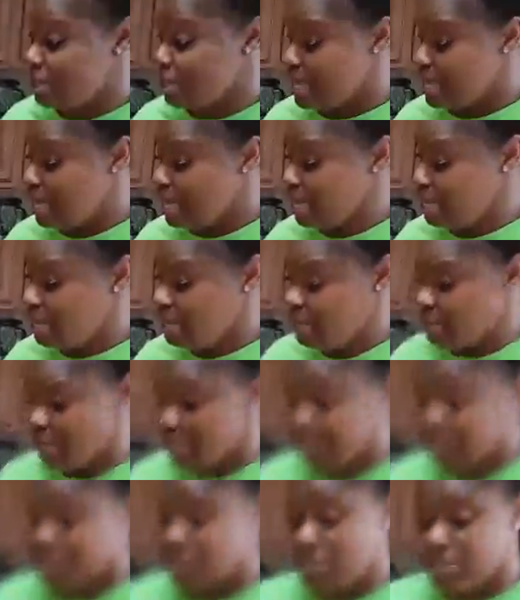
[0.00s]
today,
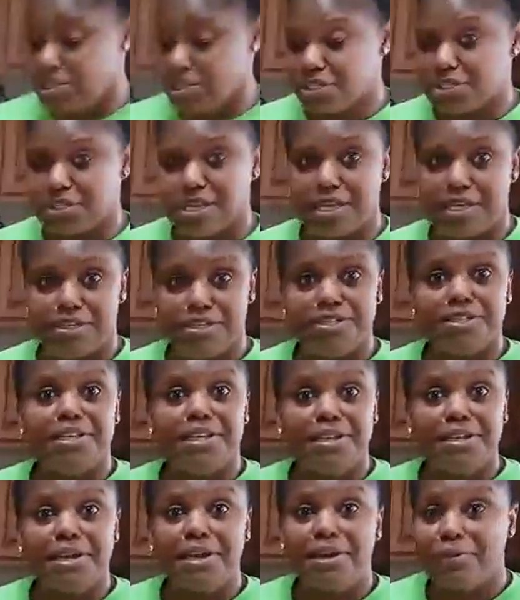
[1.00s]
and she's
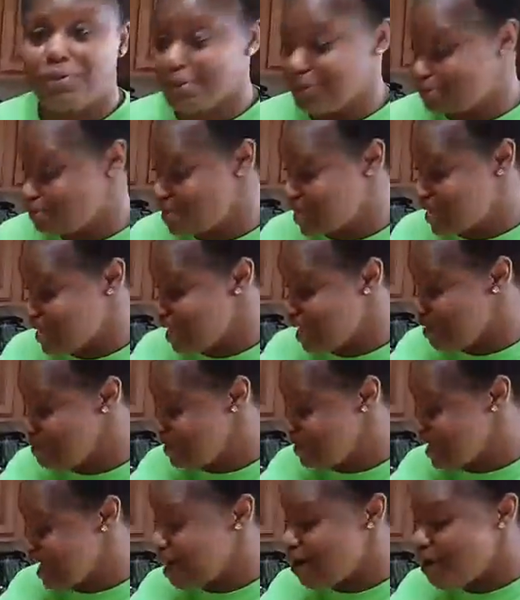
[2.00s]
sitting here with me. I
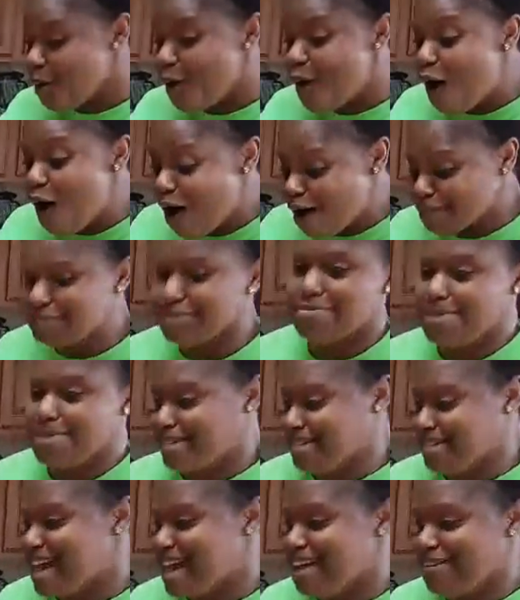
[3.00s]
mean, how awesome
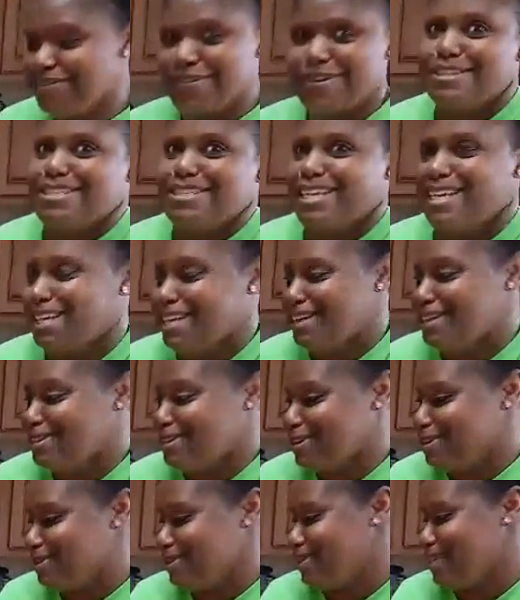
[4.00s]
is that for a
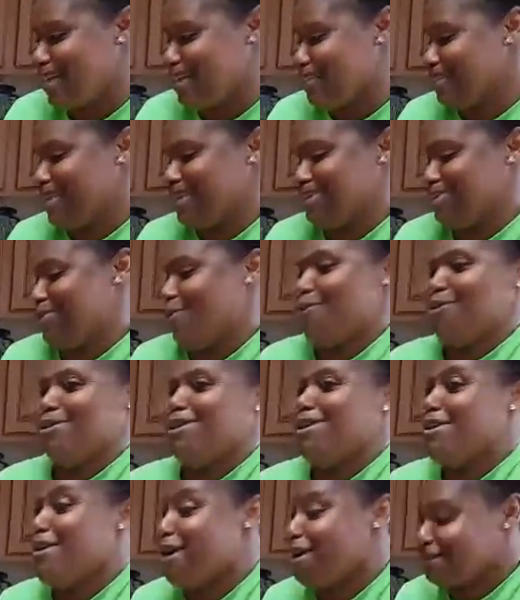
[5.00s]
teenager? That's like
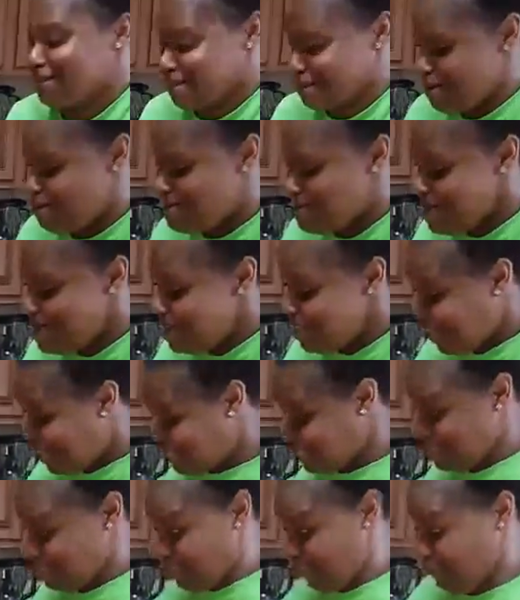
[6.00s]
totally awesome. And
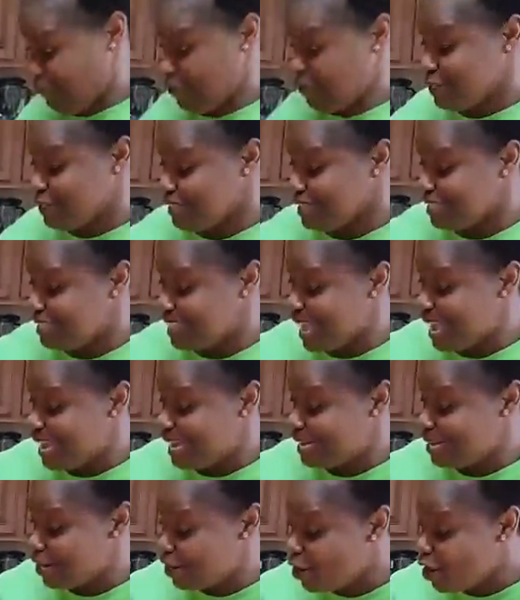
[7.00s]
she prefers to stay
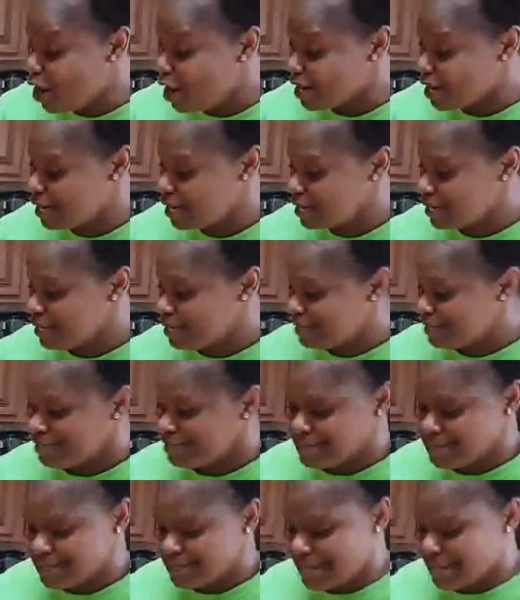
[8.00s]
and cook
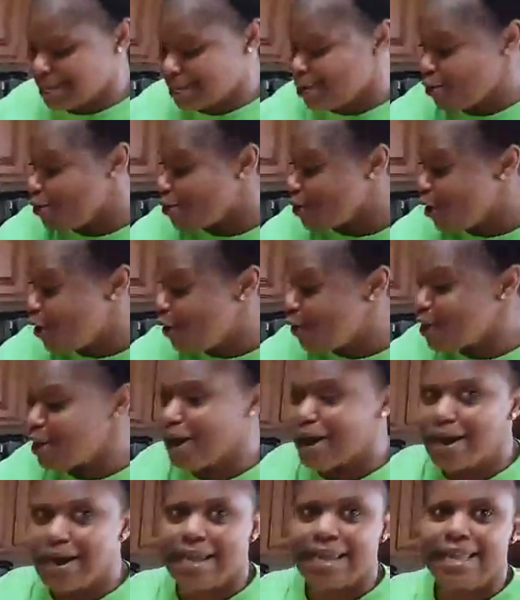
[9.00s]
than to go
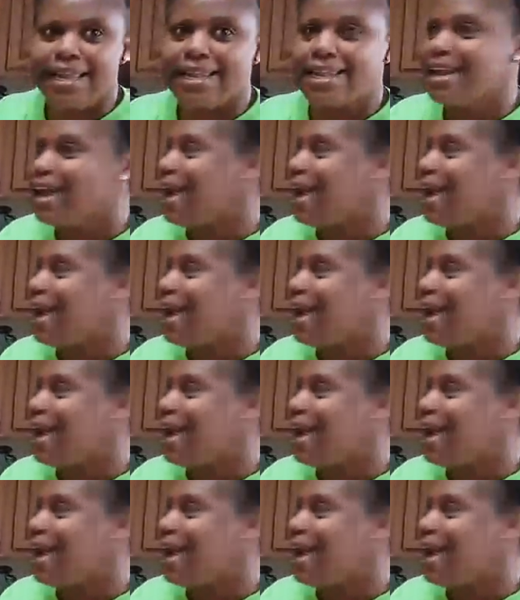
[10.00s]
go-karting.